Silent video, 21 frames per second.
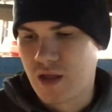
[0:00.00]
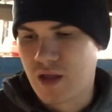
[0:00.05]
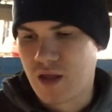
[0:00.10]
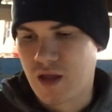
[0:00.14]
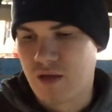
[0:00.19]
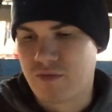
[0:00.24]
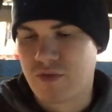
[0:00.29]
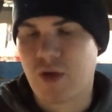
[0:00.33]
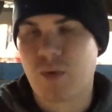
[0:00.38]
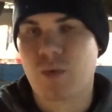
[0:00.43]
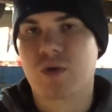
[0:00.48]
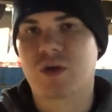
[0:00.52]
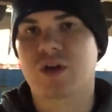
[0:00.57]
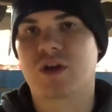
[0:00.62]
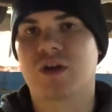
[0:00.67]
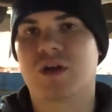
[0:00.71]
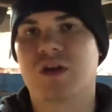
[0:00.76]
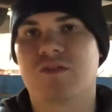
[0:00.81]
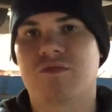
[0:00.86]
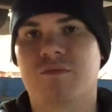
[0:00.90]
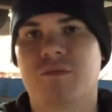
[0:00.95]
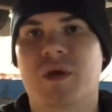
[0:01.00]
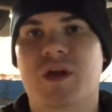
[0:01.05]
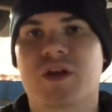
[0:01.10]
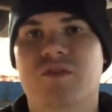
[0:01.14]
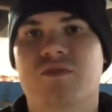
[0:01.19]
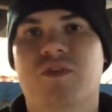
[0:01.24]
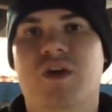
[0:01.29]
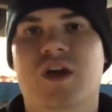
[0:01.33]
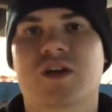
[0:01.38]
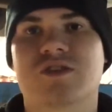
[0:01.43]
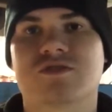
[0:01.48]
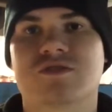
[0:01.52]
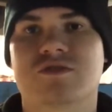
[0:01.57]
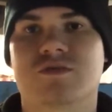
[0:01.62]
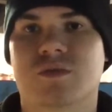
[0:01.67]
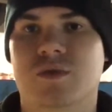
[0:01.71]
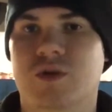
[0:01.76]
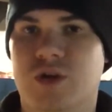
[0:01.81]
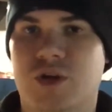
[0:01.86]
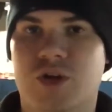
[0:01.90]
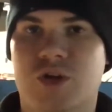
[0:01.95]
If manufacturers
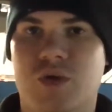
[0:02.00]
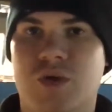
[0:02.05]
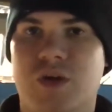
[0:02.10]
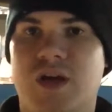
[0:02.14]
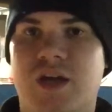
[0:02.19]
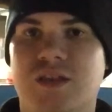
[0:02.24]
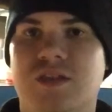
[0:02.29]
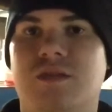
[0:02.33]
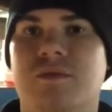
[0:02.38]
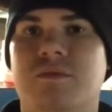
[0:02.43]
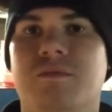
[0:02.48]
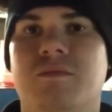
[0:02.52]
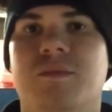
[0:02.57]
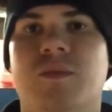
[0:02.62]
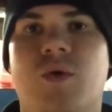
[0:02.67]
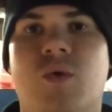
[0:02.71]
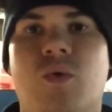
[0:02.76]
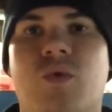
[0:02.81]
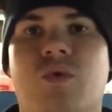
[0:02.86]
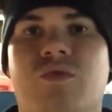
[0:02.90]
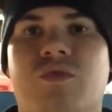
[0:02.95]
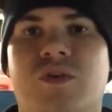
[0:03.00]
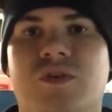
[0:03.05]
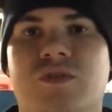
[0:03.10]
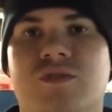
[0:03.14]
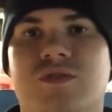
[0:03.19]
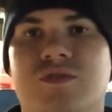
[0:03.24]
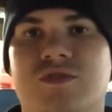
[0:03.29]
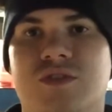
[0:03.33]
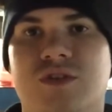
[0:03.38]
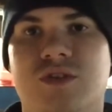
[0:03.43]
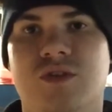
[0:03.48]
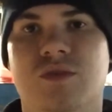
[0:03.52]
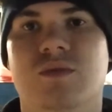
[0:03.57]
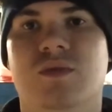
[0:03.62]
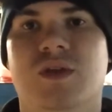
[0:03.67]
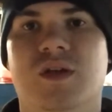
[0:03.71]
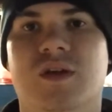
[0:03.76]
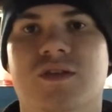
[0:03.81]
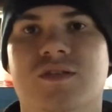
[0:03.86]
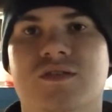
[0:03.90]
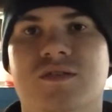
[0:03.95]
were gonna create the oil filters to do
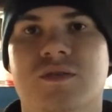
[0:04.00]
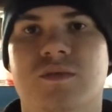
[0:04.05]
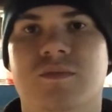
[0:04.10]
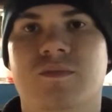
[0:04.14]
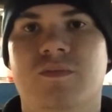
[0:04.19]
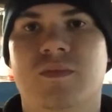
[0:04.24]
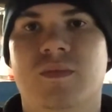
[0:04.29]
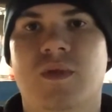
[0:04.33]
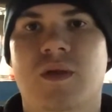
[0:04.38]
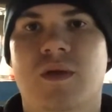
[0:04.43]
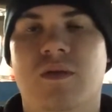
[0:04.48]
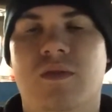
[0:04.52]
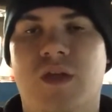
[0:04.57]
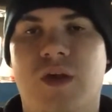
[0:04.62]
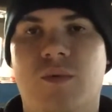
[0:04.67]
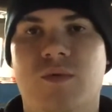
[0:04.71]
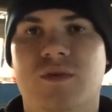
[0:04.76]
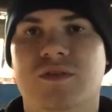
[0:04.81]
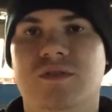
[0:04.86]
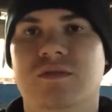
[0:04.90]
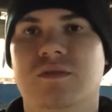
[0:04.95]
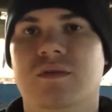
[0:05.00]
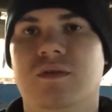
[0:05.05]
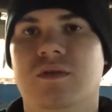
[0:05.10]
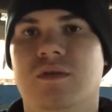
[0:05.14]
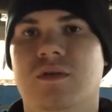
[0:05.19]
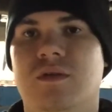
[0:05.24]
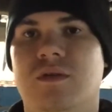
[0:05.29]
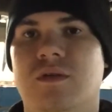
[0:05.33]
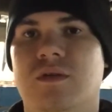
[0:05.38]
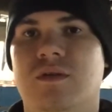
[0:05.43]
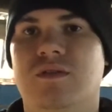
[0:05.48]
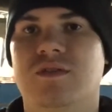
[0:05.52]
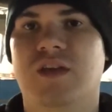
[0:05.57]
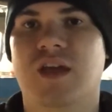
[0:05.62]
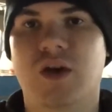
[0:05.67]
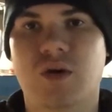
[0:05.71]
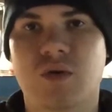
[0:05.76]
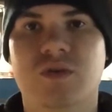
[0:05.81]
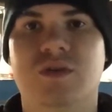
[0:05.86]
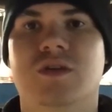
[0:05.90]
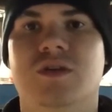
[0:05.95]
this, they would
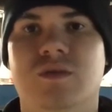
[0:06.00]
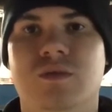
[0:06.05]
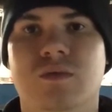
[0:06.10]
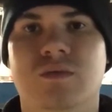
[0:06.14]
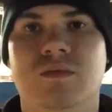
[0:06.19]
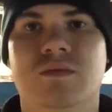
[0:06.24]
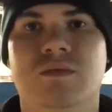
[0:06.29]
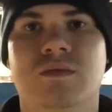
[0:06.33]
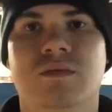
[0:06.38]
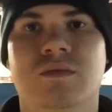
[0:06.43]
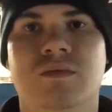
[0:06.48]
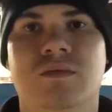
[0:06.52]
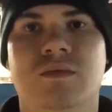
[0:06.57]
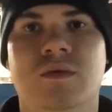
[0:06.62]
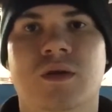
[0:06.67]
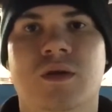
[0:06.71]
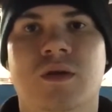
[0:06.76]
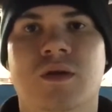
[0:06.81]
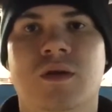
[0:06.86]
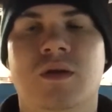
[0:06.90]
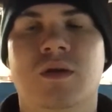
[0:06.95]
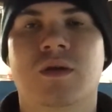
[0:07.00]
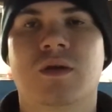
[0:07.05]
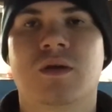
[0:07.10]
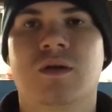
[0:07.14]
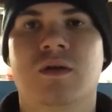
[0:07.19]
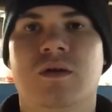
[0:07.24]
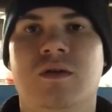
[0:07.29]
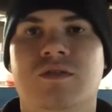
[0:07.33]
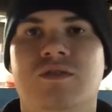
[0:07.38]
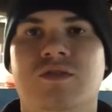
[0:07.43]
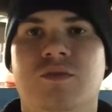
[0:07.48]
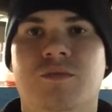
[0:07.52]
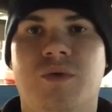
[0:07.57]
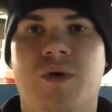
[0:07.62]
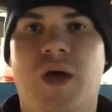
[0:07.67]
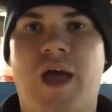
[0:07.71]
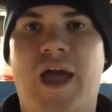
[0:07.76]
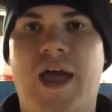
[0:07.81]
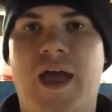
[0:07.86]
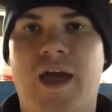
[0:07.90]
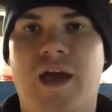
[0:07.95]
tell you to
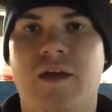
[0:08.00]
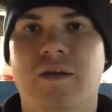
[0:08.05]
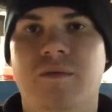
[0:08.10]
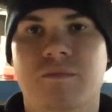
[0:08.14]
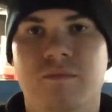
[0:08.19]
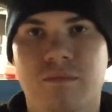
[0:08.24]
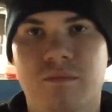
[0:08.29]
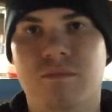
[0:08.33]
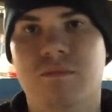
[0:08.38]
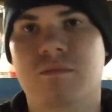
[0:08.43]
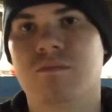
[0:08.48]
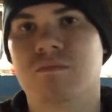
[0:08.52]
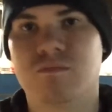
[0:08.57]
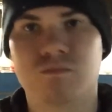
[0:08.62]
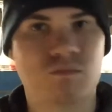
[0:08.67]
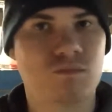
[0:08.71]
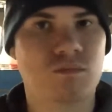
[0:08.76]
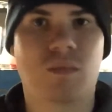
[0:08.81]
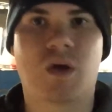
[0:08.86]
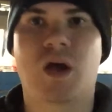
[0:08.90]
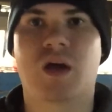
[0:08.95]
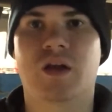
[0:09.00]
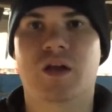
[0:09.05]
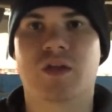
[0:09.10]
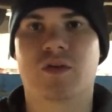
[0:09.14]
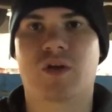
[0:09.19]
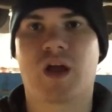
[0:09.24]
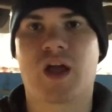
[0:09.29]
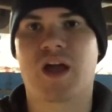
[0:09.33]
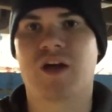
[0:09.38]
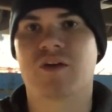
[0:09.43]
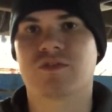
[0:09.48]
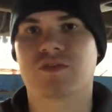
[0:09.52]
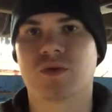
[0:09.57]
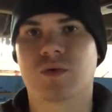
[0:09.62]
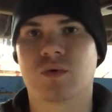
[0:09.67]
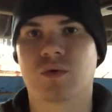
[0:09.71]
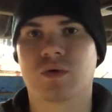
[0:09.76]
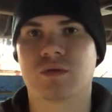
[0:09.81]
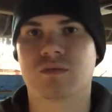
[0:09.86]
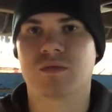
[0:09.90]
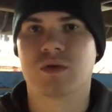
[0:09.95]
add another half
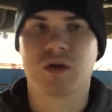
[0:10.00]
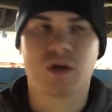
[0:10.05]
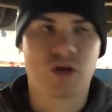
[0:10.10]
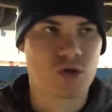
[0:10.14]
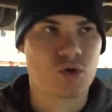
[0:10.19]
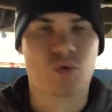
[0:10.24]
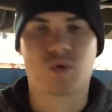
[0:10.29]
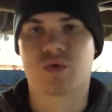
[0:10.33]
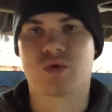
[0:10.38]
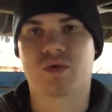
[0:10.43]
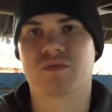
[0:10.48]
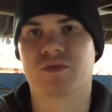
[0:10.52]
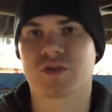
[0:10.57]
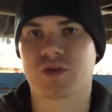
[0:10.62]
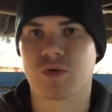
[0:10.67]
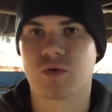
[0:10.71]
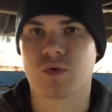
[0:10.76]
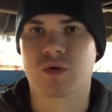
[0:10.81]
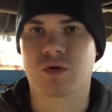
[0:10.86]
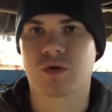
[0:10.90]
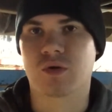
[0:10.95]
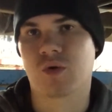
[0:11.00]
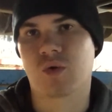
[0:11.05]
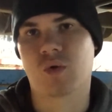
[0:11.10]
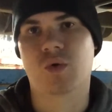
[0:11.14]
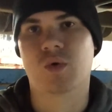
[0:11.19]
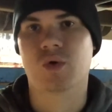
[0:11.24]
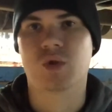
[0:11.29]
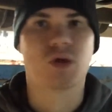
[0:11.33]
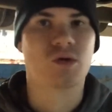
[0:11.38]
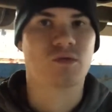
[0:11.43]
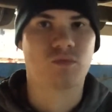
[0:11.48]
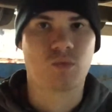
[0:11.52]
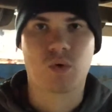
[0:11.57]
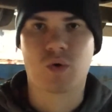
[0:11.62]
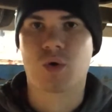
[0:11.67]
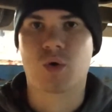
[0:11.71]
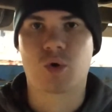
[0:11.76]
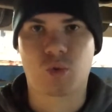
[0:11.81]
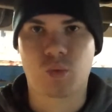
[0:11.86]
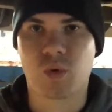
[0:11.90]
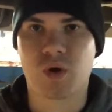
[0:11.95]
quart, quarter of a quart, or oil
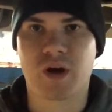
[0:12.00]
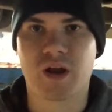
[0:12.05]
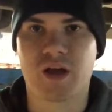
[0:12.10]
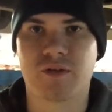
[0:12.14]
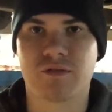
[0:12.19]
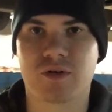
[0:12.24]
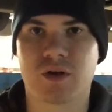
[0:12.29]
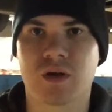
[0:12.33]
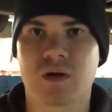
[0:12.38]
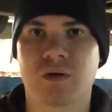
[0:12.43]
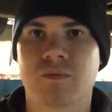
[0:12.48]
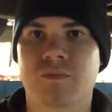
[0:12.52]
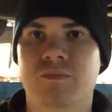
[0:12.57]
or whatever.